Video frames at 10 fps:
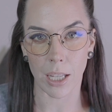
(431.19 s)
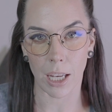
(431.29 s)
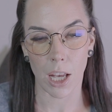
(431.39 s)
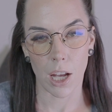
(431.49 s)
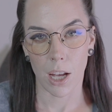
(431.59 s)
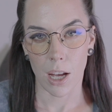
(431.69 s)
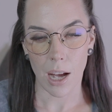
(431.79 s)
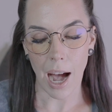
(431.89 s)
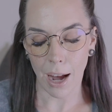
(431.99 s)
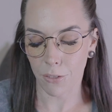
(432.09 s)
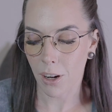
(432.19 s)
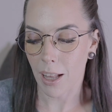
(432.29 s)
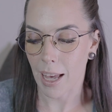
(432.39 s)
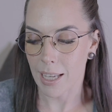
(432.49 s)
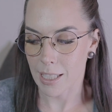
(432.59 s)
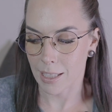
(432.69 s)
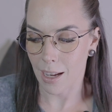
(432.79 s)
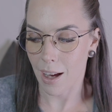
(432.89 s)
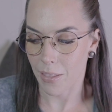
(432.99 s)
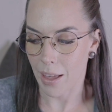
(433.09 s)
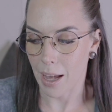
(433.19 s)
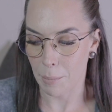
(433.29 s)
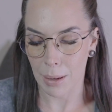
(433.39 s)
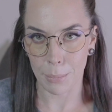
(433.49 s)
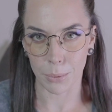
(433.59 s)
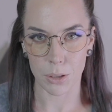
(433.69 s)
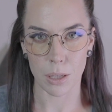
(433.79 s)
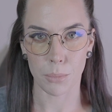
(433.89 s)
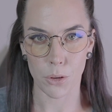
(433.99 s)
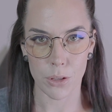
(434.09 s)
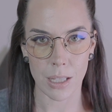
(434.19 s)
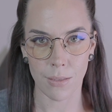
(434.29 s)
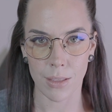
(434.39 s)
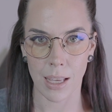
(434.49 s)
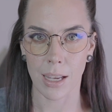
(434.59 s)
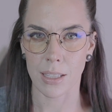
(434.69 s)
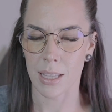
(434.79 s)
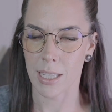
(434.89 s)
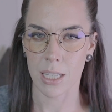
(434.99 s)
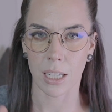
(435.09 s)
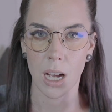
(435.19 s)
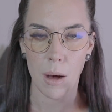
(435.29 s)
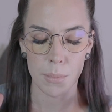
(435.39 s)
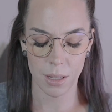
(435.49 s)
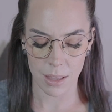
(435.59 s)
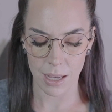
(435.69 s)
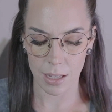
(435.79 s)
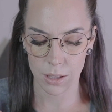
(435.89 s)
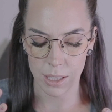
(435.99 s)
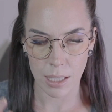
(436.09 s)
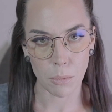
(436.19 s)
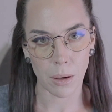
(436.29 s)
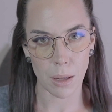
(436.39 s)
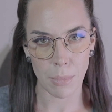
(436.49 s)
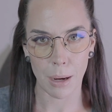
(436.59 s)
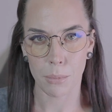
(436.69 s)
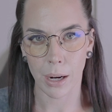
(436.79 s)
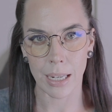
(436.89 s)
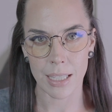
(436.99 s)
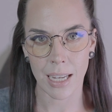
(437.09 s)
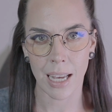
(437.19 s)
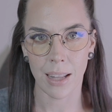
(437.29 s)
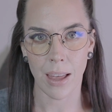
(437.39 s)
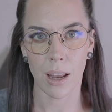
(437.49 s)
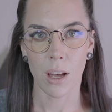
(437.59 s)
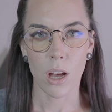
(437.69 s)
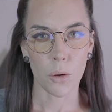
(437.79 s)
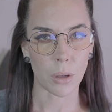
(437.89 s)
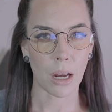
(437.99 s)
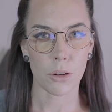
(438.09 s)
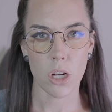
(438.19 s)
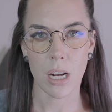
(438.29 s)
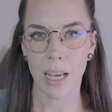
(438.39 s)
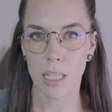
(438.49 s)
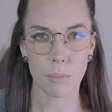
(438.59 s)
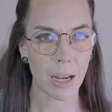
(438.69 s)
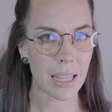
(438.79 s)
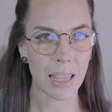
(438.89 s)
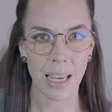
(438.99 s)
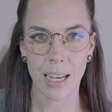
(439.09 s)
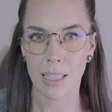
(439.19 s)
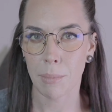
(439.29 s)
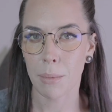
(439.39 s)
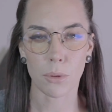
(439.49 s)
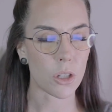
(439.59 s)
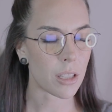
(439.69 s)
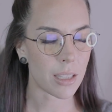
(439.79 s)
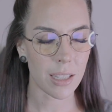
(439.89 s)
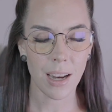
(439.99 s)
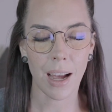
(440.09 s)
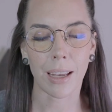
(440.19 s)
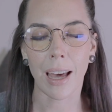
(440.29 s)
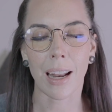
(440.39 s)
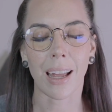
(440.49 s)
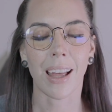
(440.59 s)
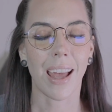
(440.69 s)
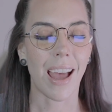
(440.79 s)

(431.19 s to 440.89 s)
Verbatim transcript: Like, I realized young that people didn't perceive things and they didn't come to things the same way that my brain did, and that when I would try to explain things, that people just did not get it.